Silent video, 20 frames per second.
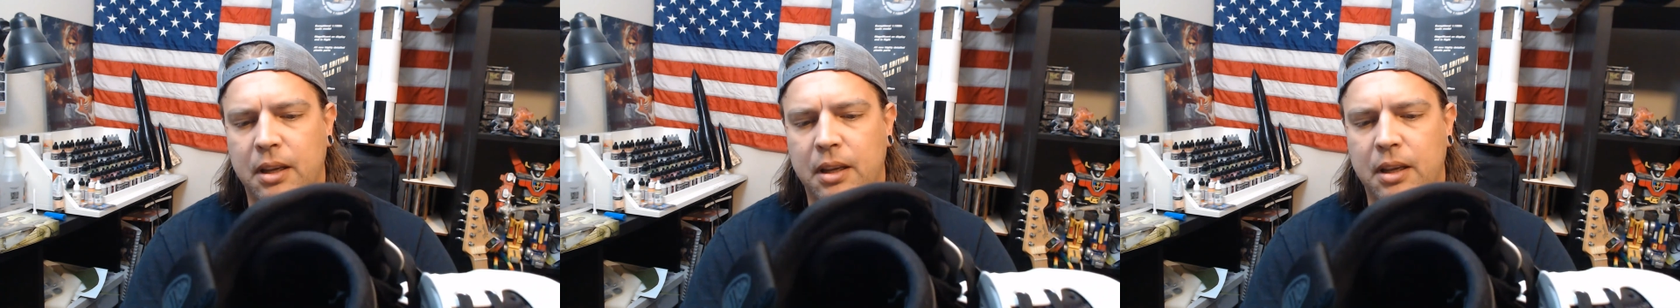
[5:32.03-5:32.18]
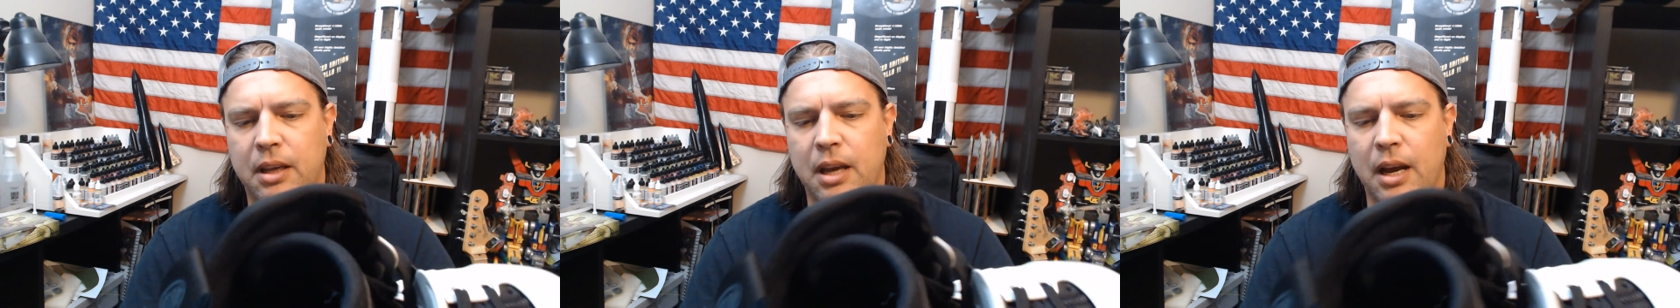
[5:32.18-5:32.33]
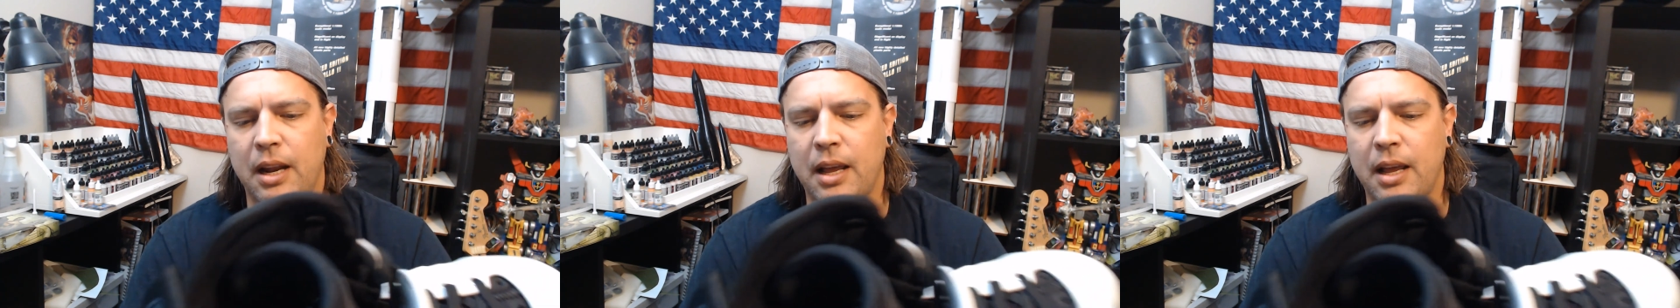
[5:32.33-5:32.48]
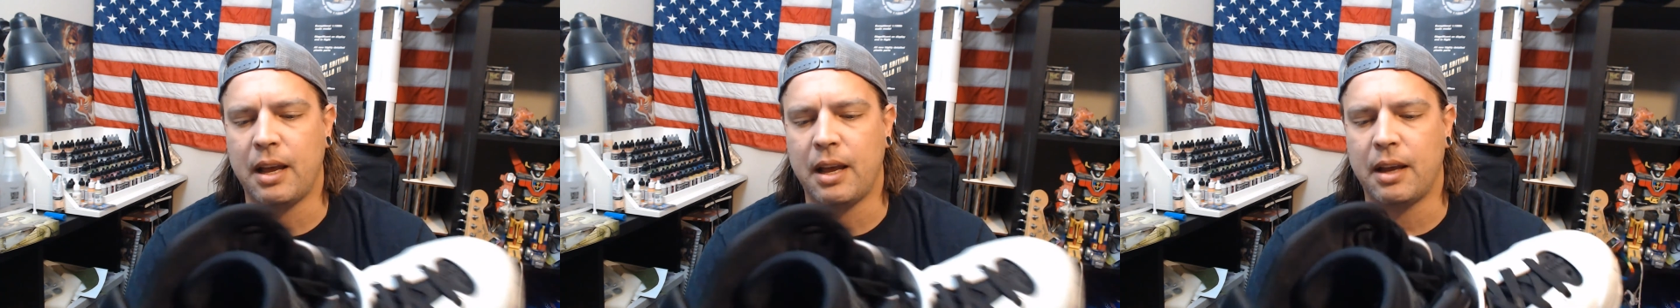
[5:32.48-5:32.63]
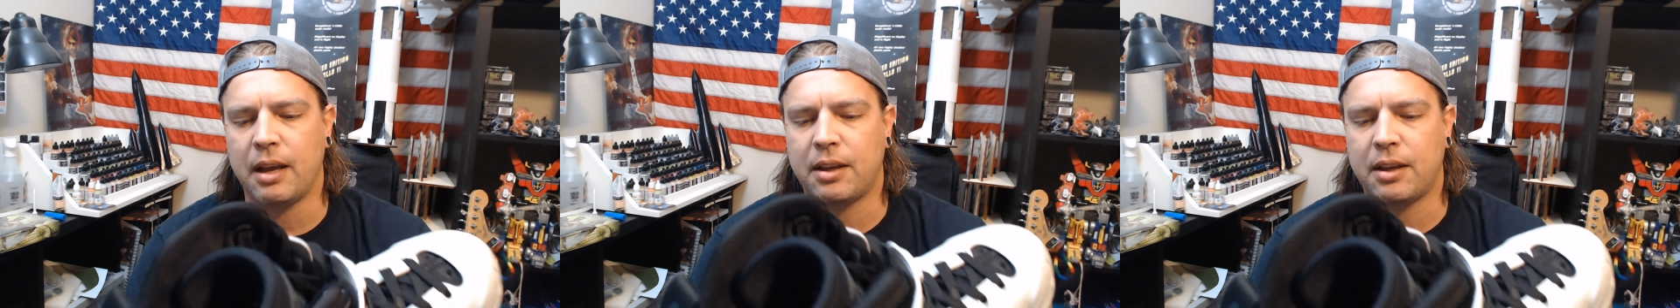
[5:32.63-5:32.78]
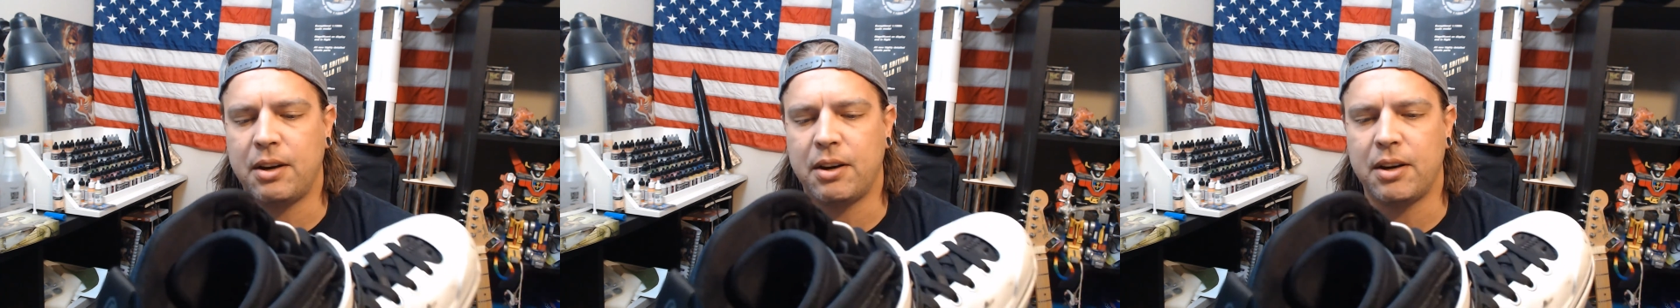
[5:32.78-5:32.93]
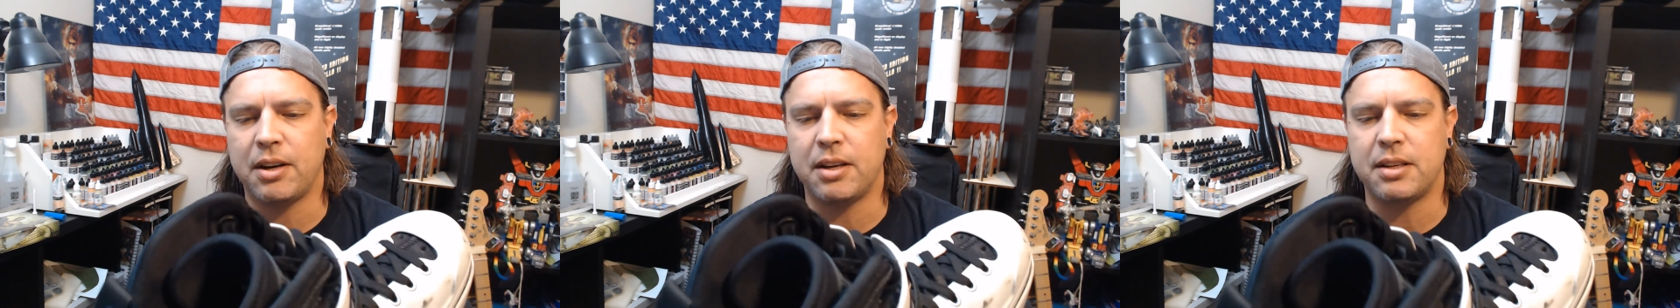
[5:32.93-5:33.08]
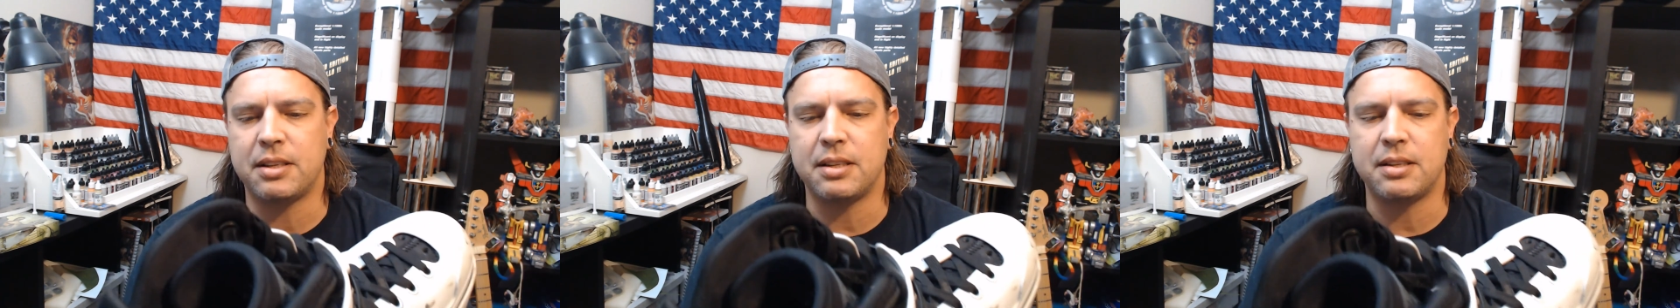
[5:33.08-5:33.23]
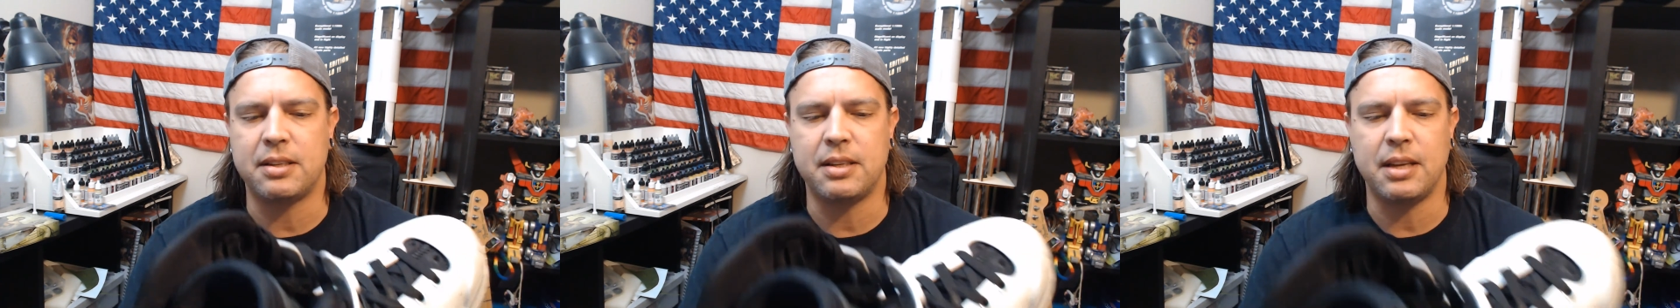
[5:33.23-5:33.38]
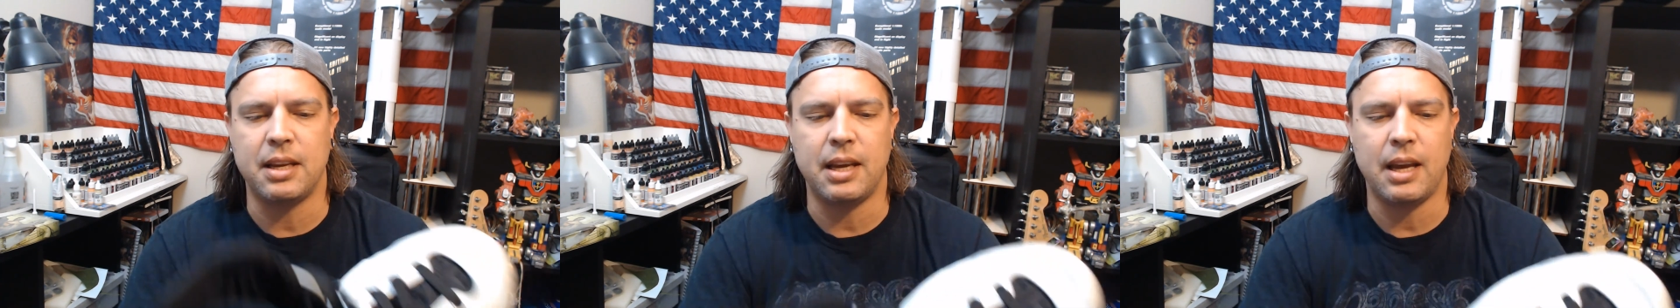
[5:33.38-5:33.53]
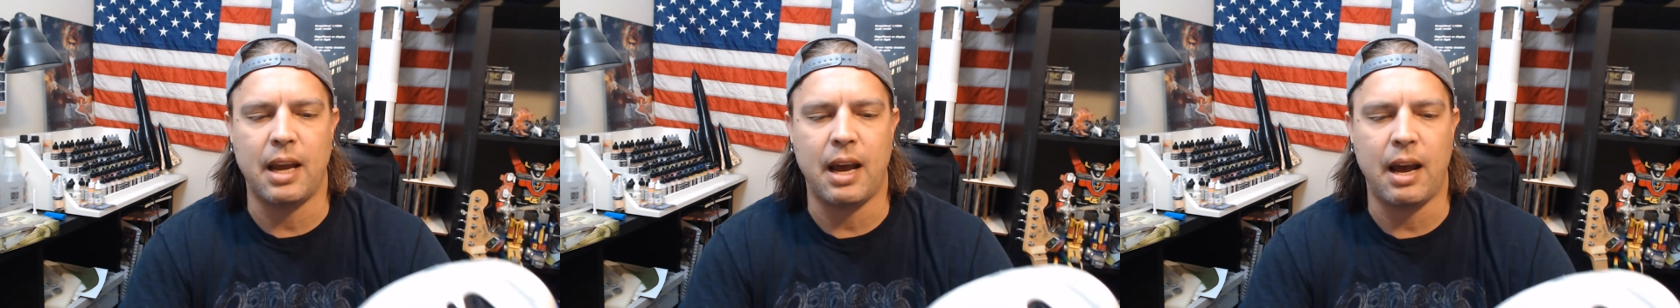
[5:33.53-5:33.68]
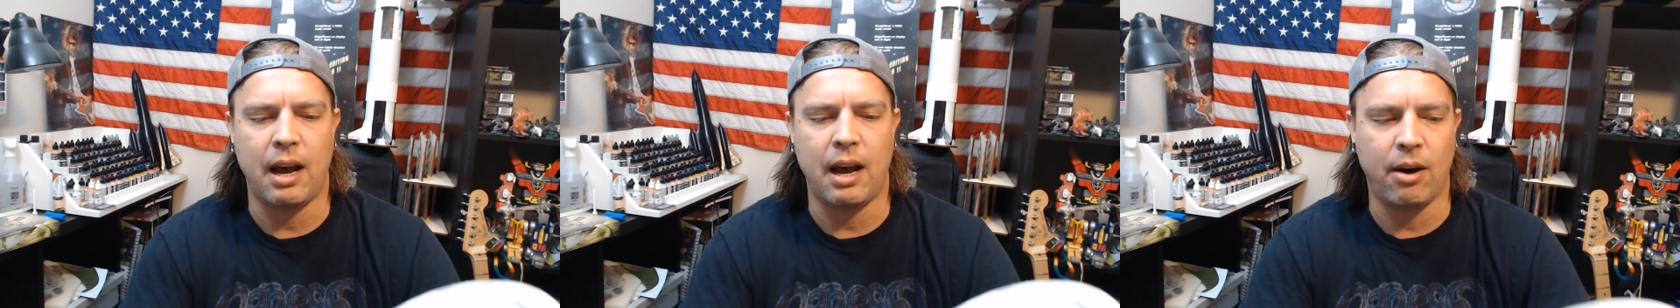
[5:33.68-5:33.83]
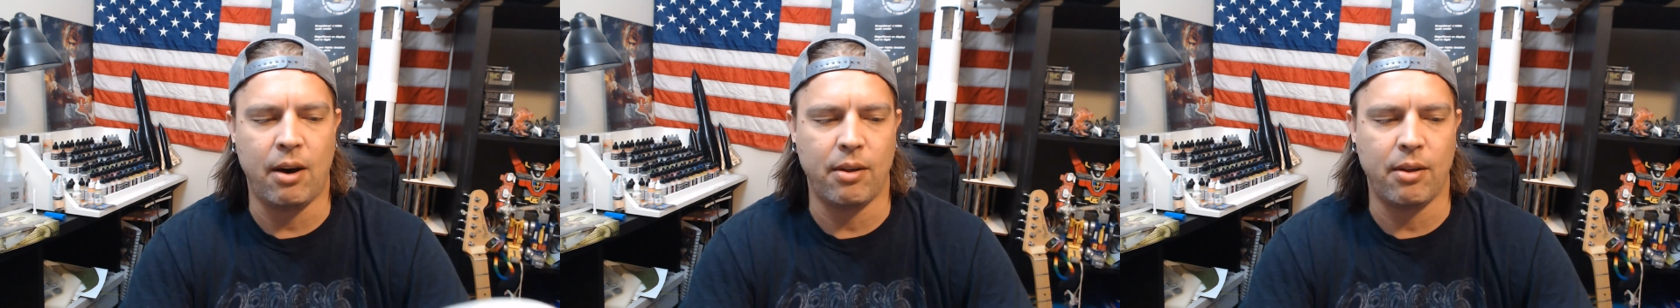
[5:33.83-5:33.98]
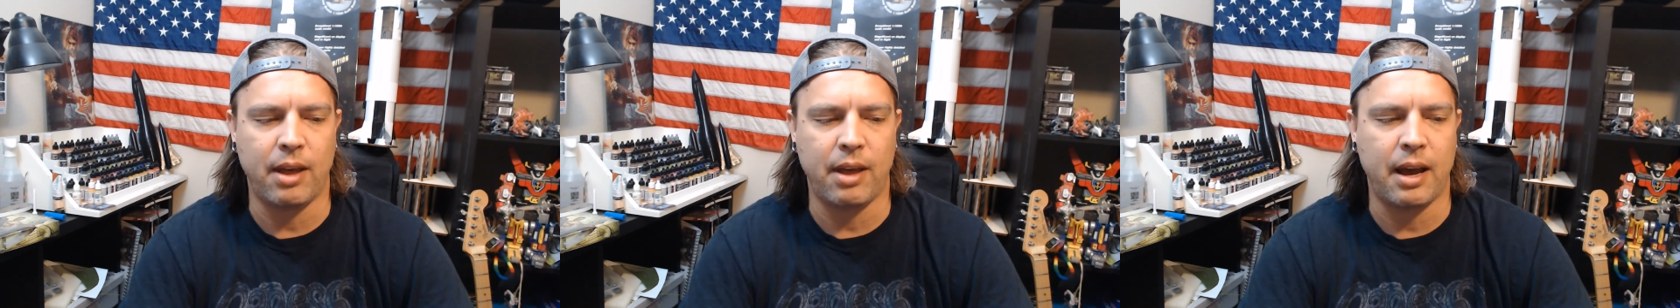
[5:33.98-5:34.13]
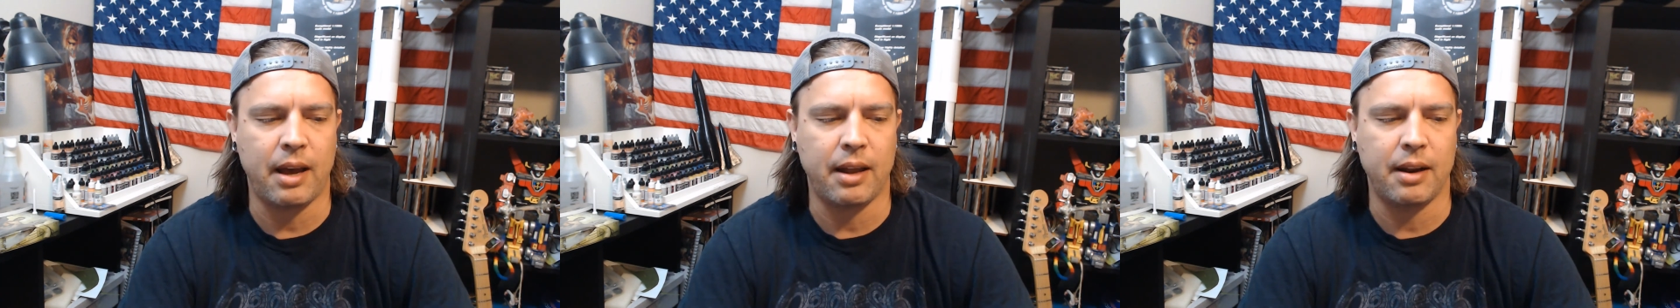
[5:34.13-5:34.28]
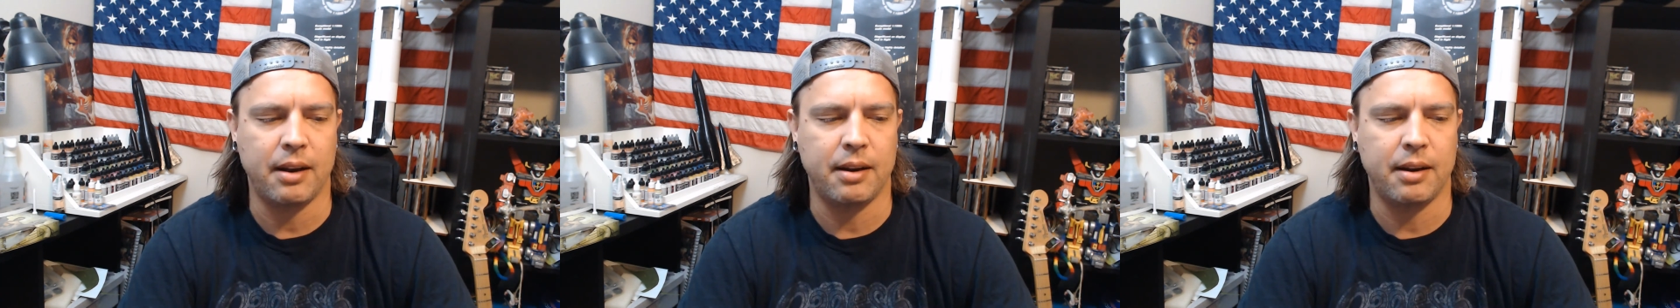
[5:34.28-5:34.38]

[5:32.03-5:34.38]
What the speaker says: kind of curious to see how that